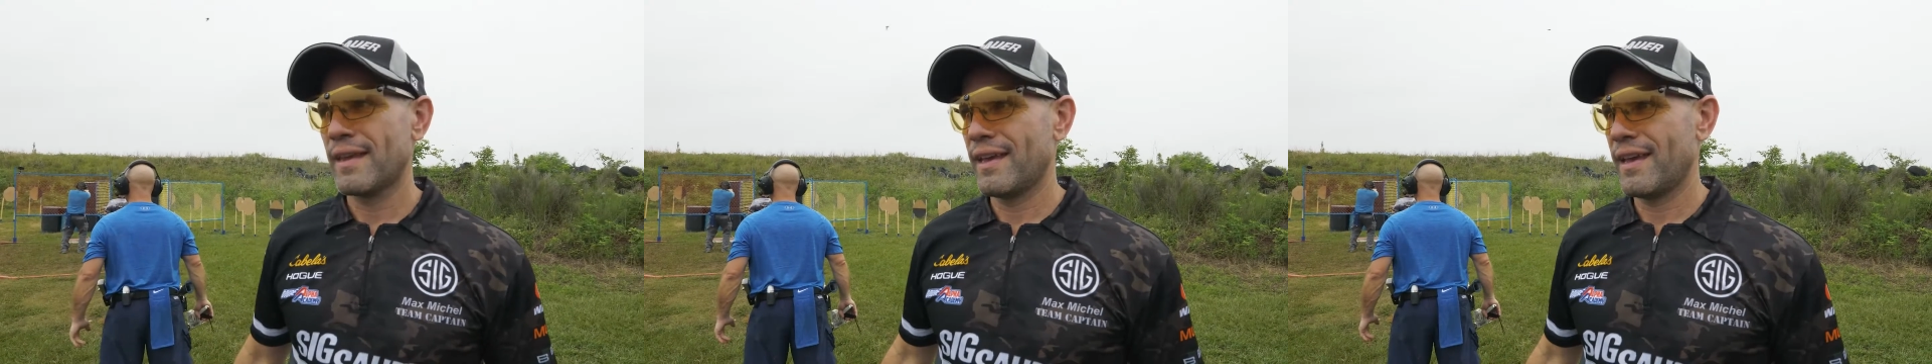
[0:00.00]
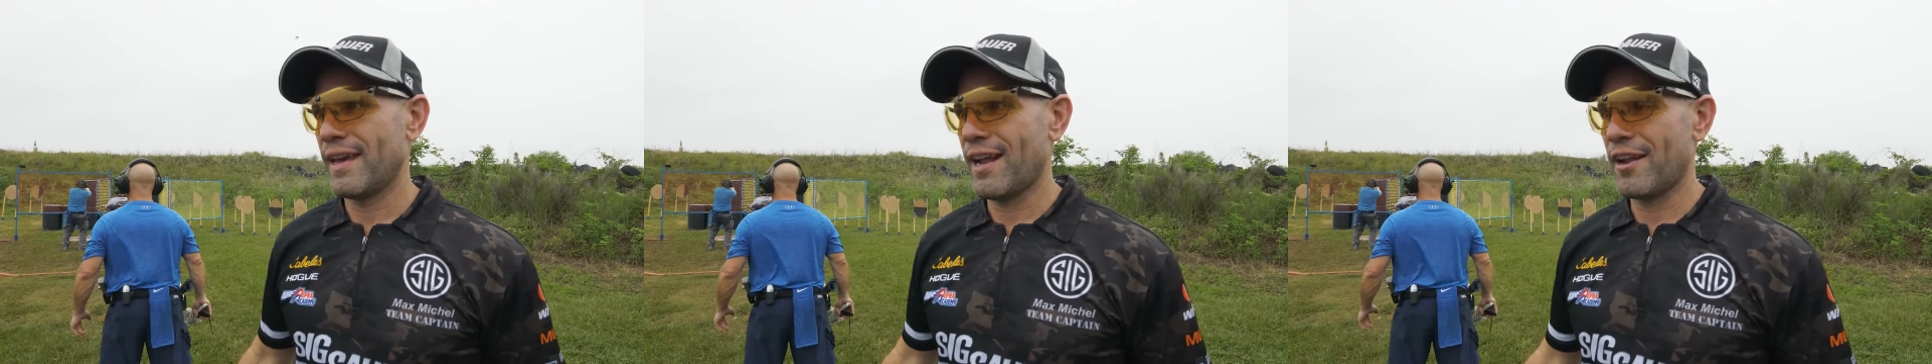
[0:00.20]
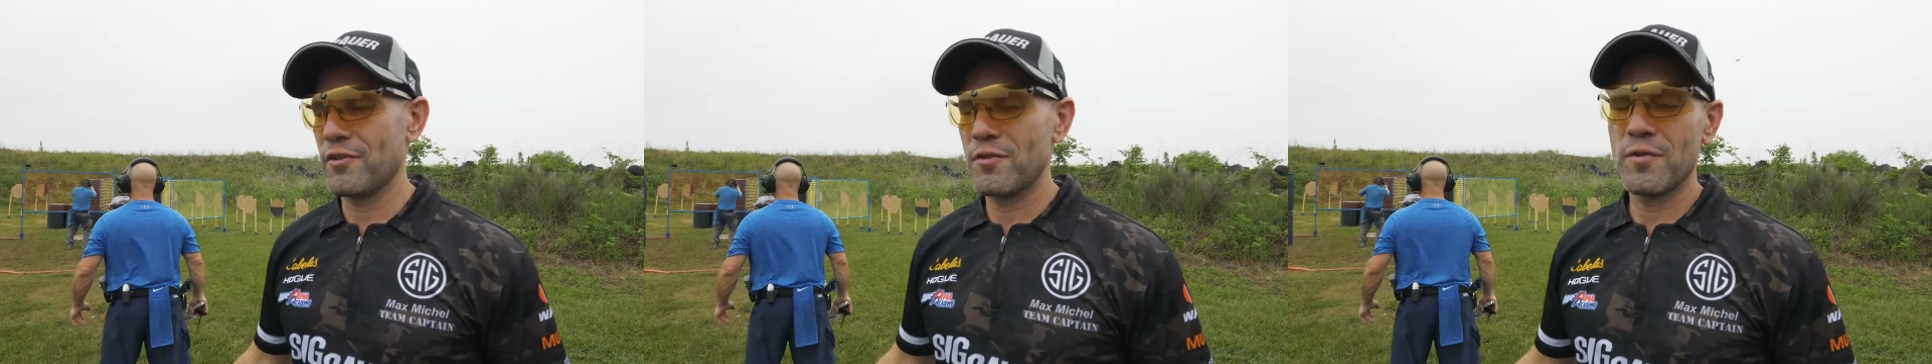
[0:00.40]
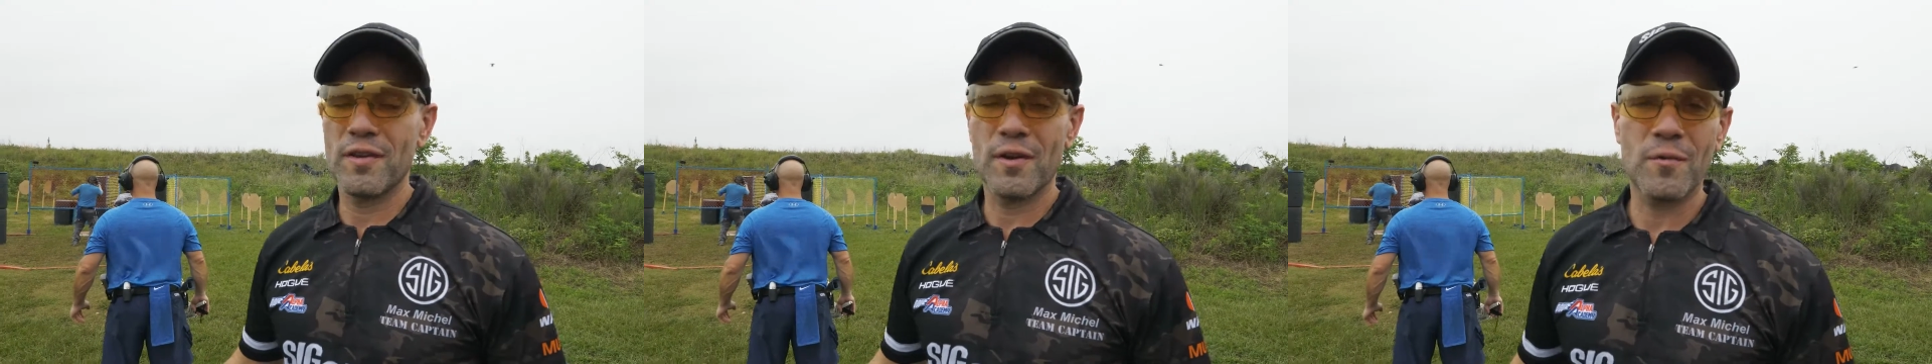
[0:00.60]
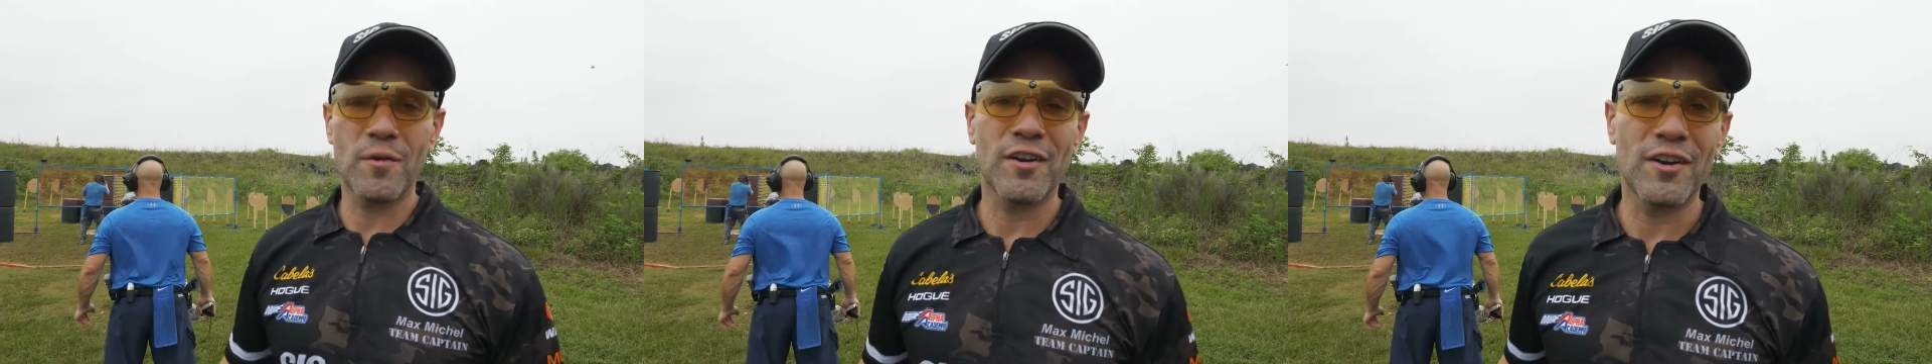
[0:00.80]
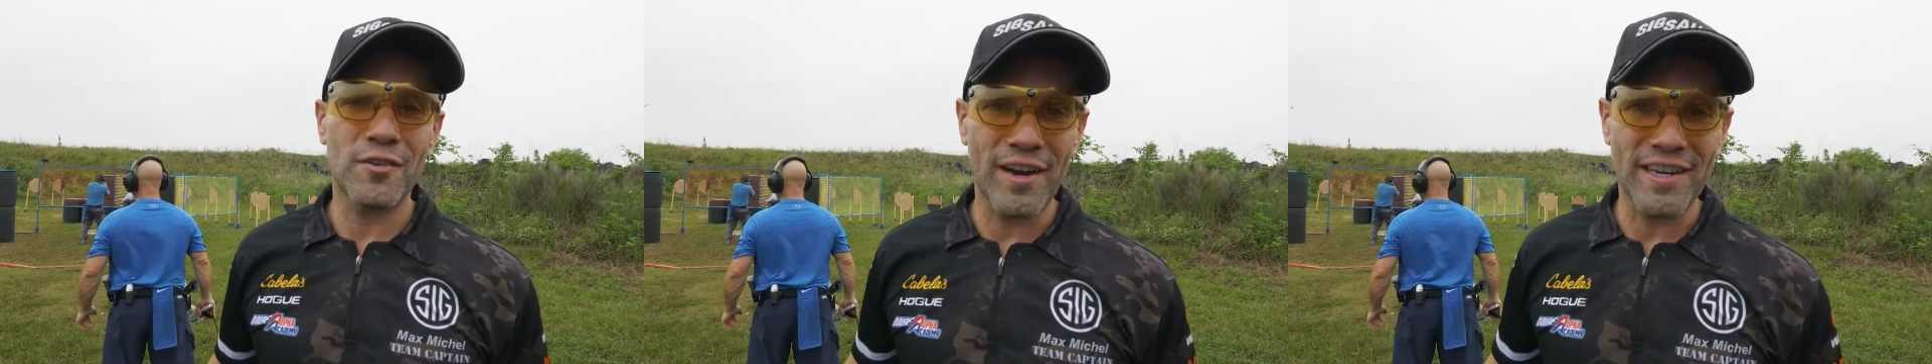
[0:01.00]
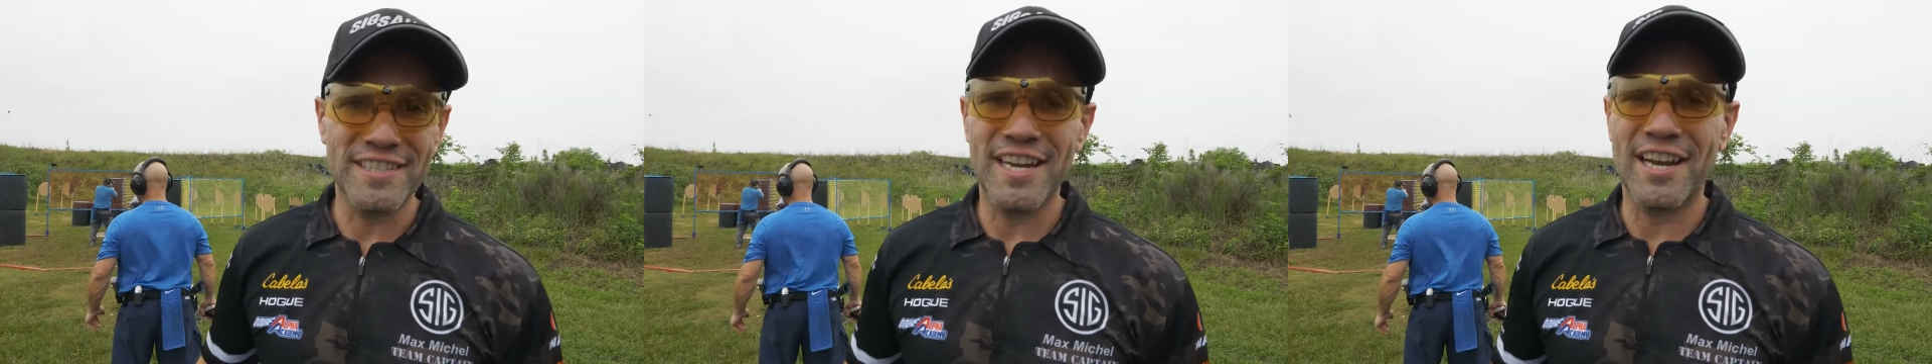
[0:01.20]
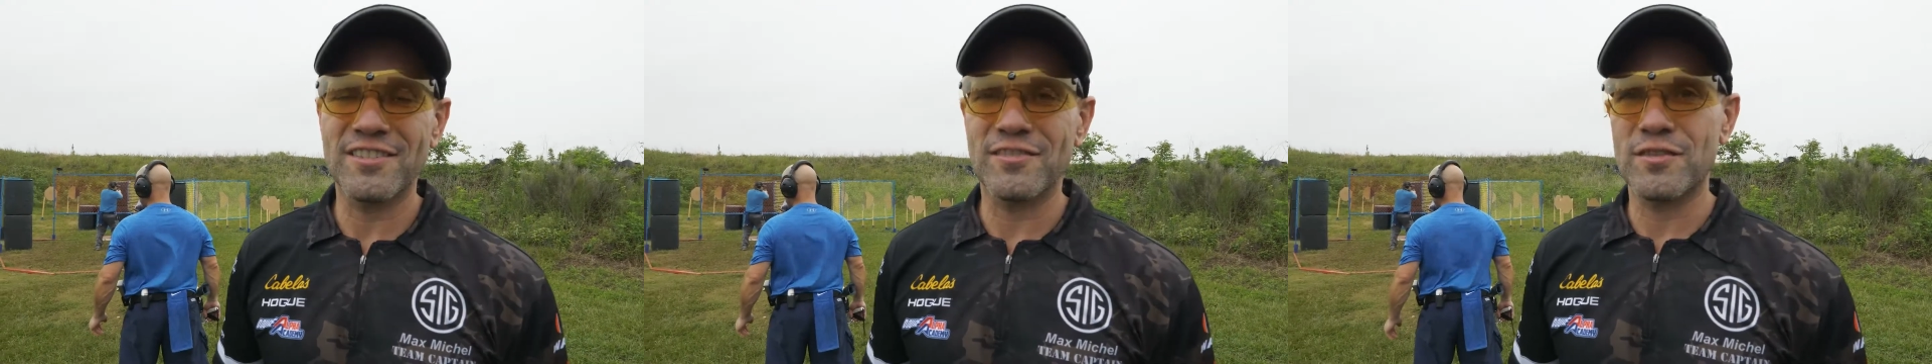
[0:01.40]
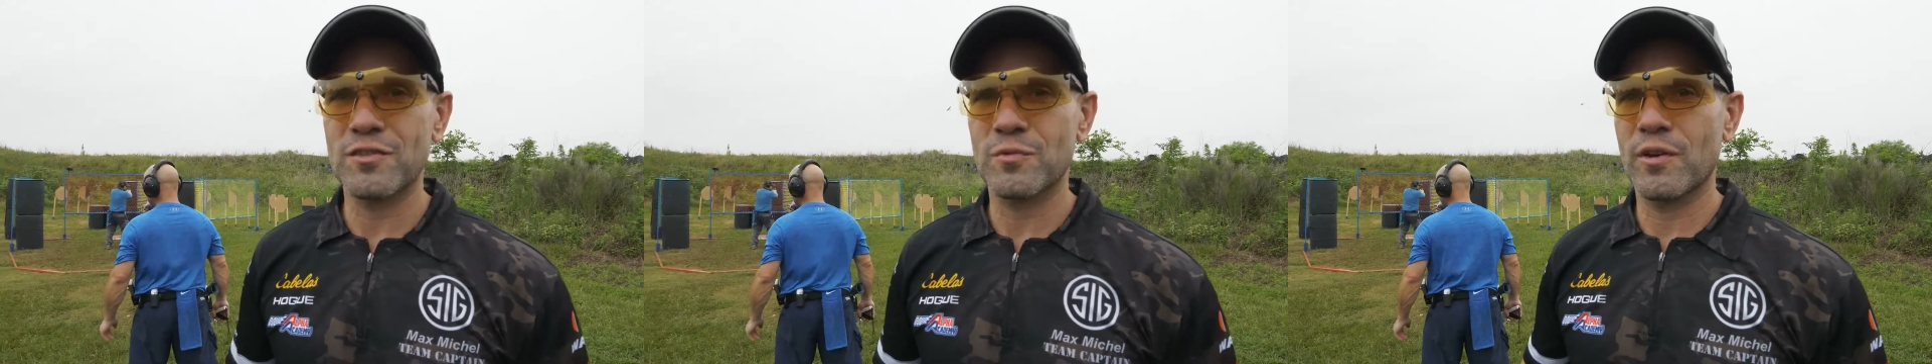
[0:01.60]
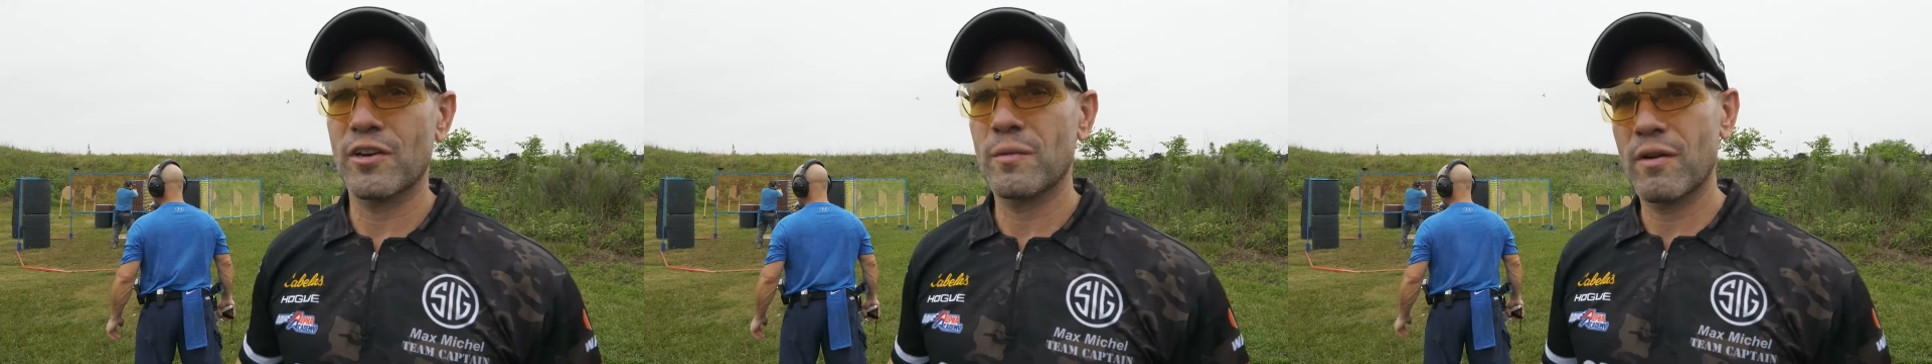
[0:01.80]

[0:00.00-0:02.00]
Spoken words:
and I knew there weren't great shots on the swinger,